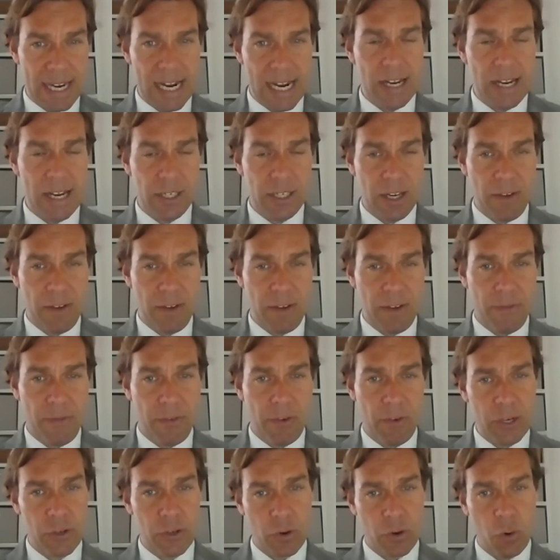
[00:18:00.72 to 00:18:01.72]
easier for
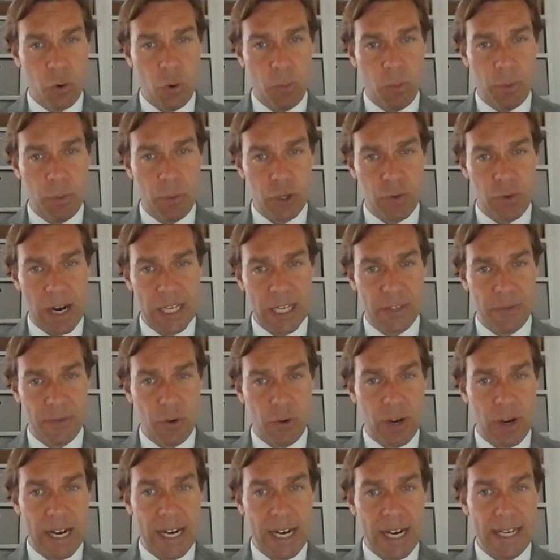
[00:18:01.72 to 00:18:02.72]
intra-corporate
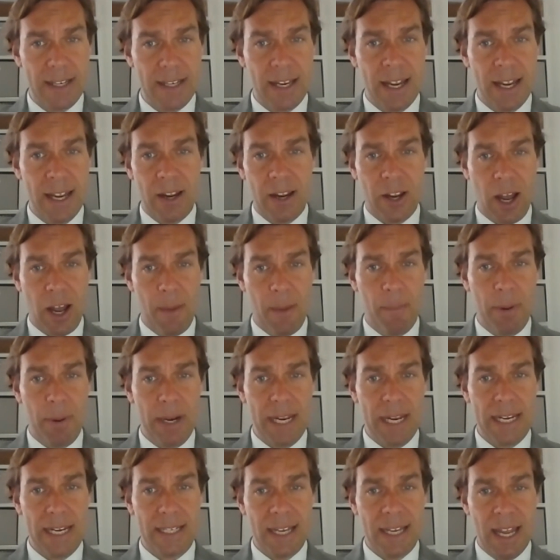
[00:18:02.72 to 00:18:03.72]
transferees,
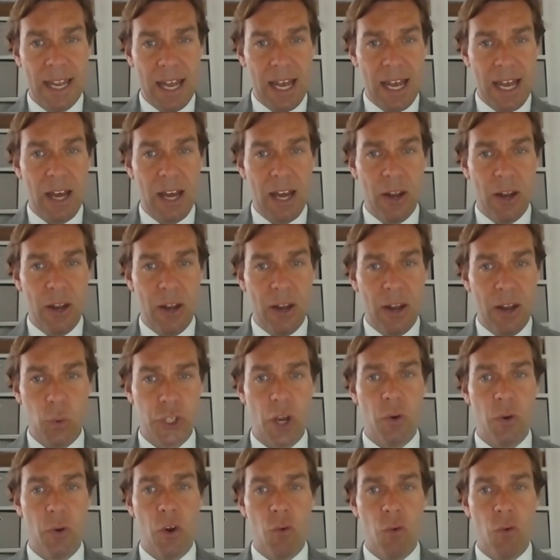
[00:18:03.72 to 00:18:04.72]
companies, and
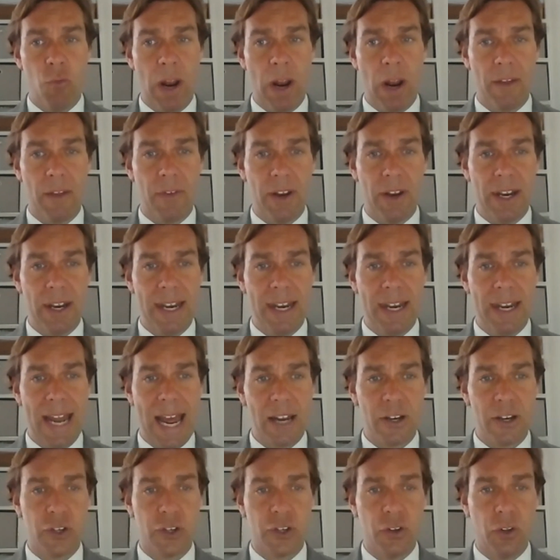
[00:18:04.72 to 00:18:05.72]
also relevant
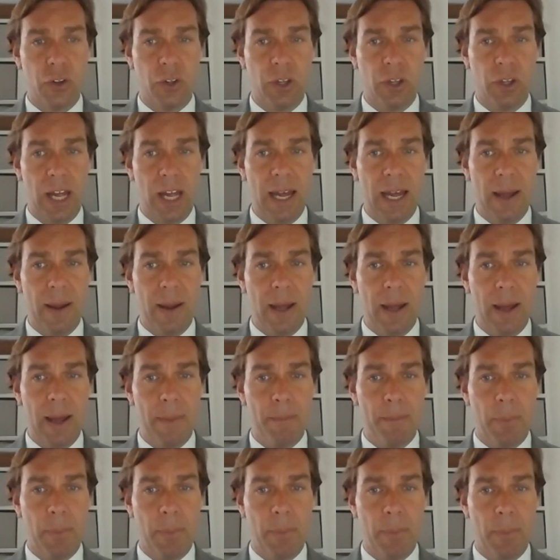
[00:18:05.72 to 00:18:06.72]
national
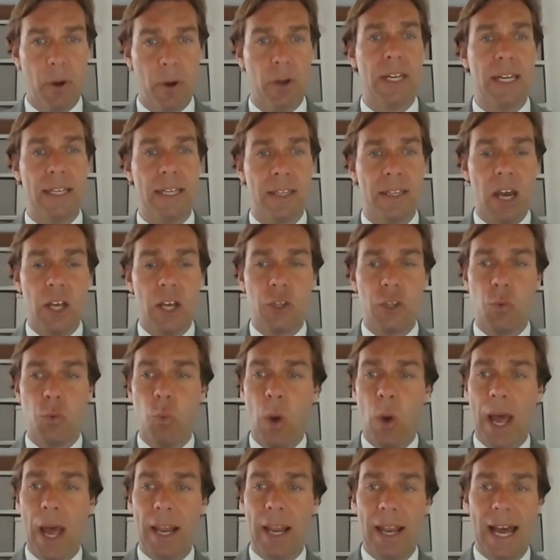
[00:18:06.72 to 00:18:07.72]
bodies, as
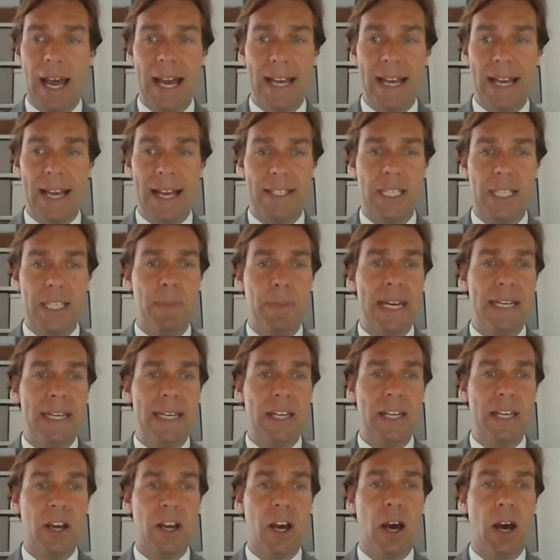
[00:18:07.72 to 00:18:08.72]
well as
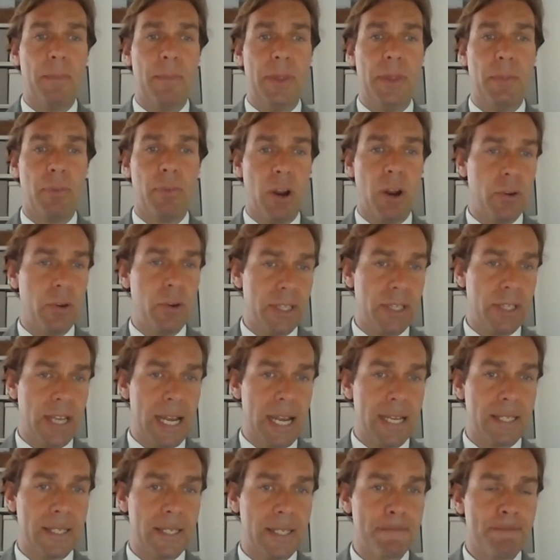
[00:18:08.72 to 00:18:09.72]
speeding up the
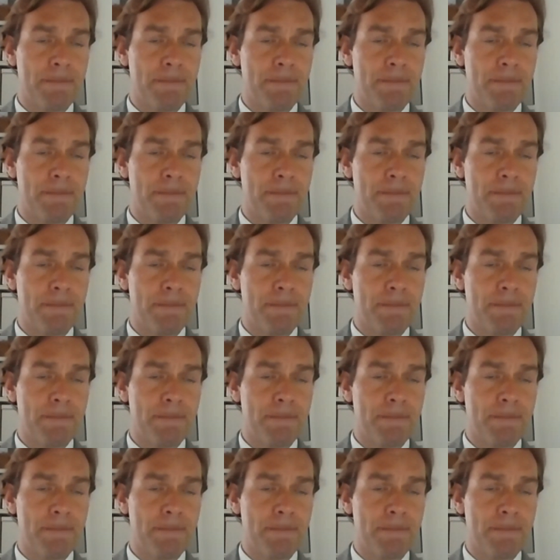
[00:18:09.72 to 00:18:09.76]
process.